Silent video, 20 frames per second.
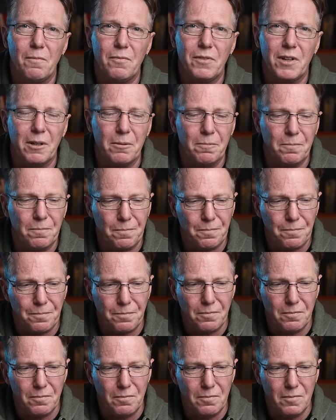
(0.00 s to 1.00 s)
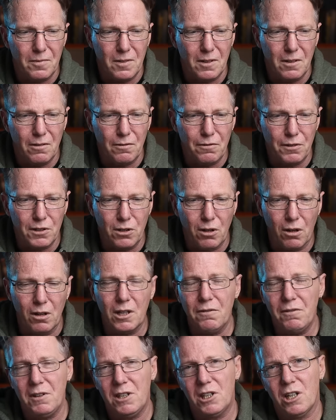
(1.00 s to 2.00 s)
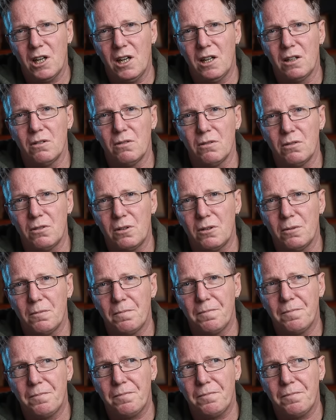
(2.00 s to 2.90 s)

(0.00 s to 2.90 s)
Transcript: that photography channels